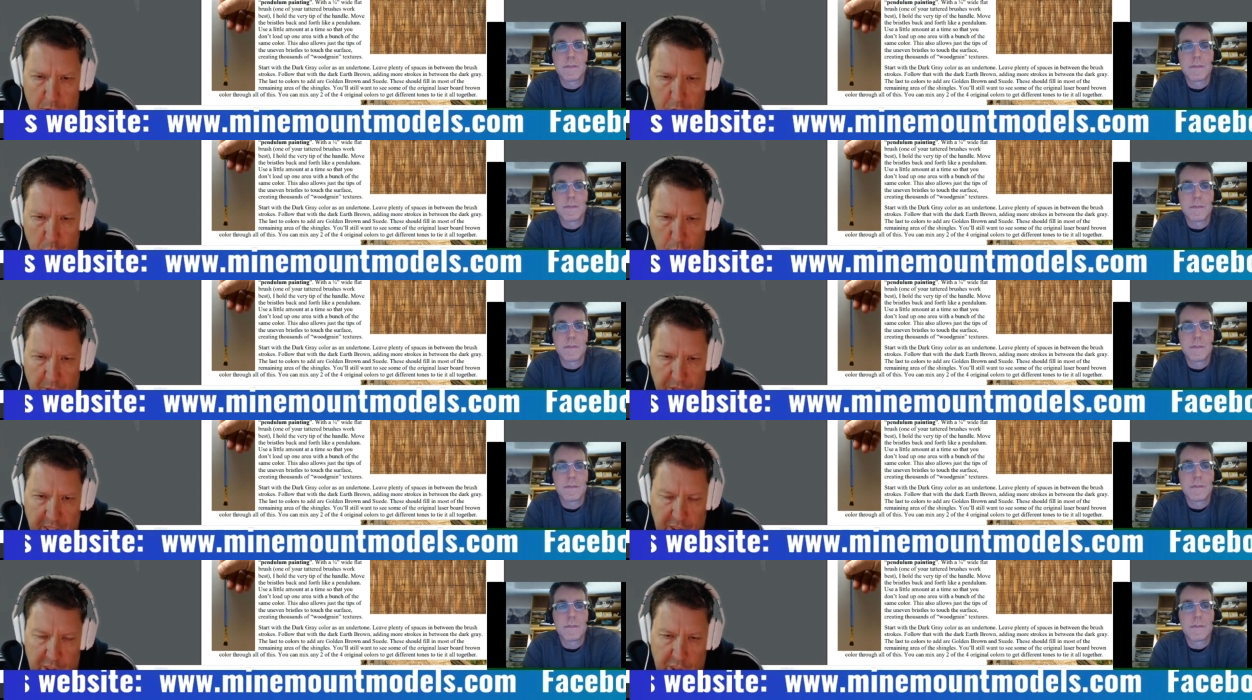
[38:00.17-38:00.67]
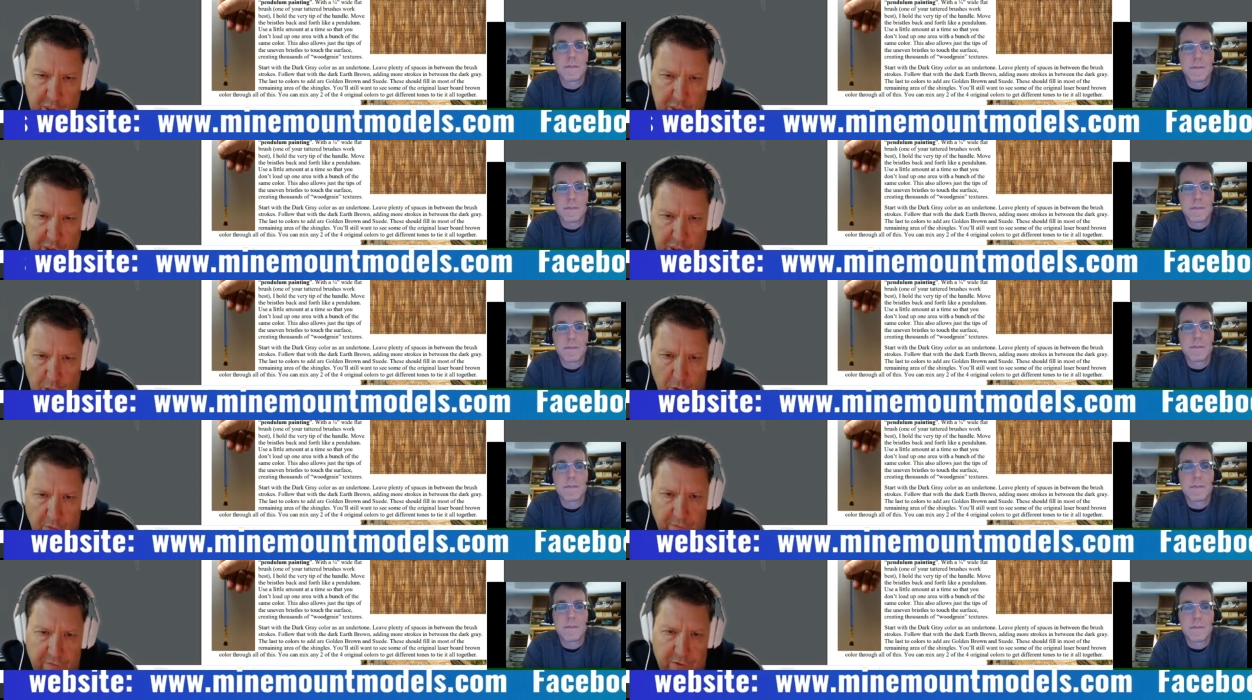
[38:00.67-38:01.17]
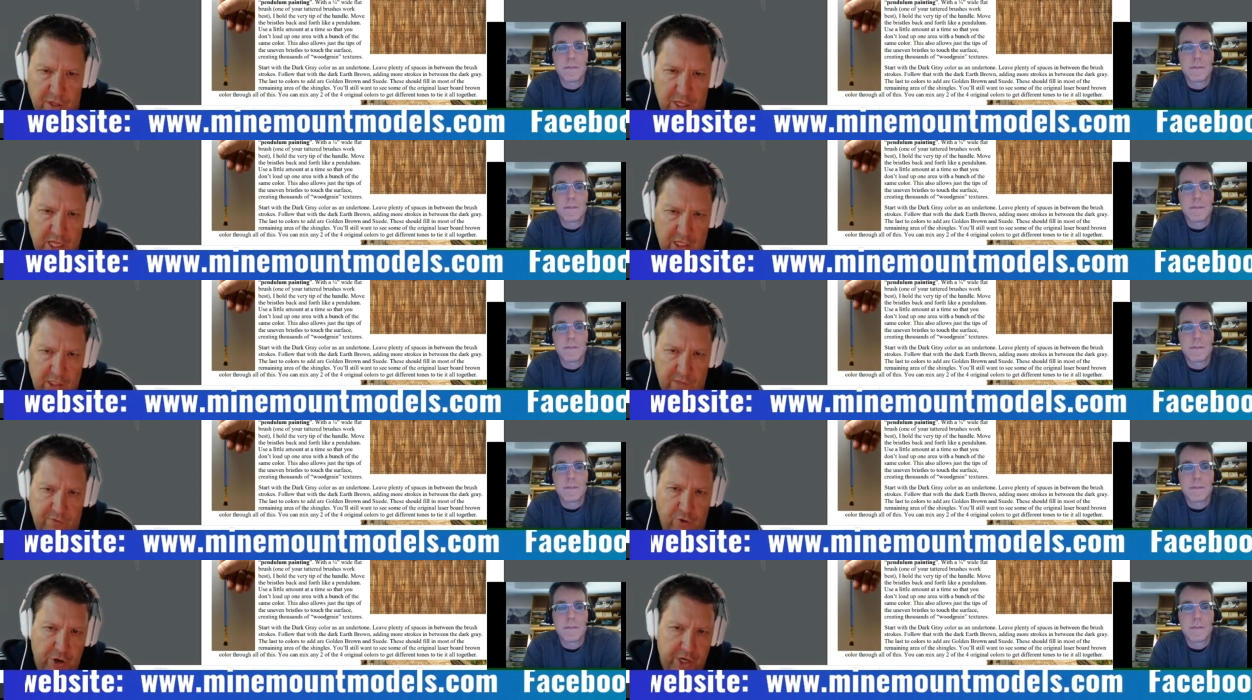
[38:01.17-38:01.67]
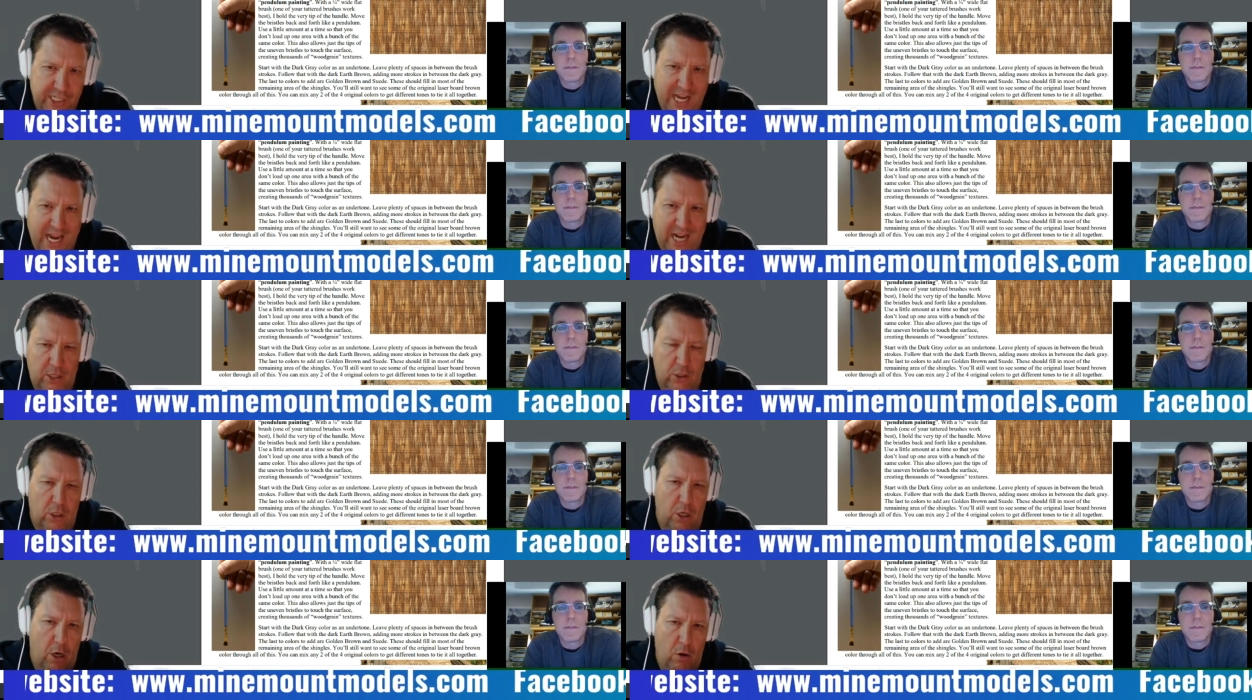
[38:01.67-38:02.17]
Speaker 1: do it that yourself, and it's very
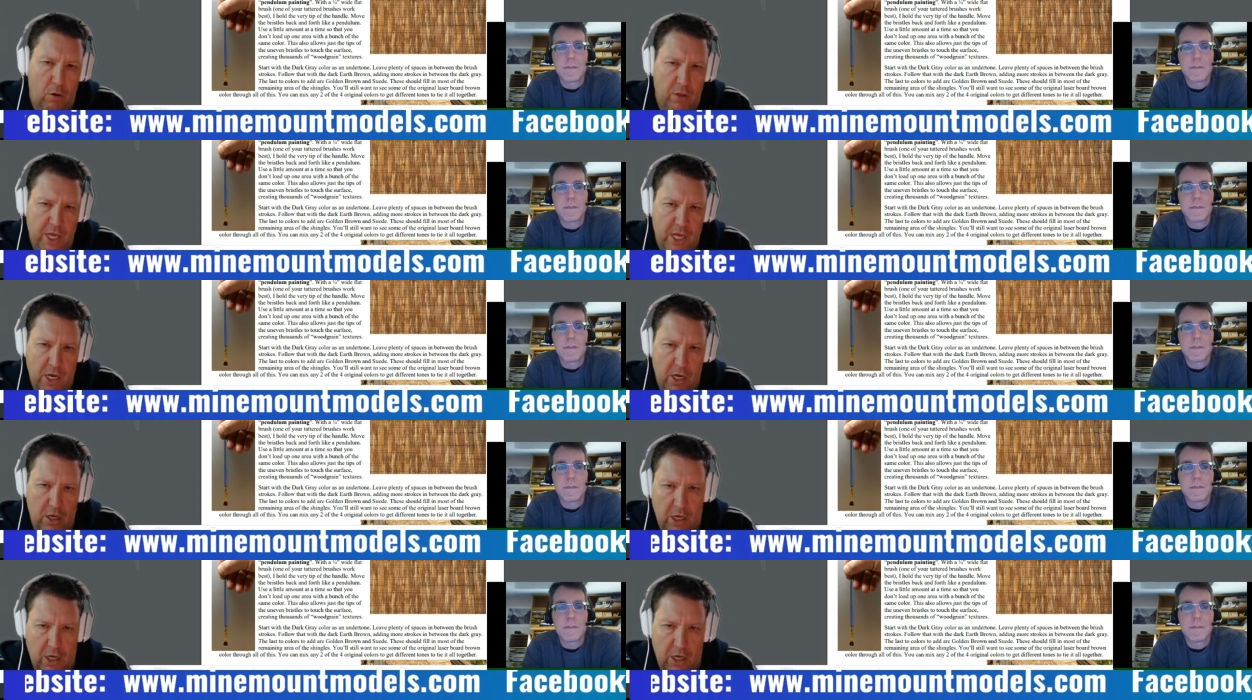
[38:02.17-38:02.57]
tactile then,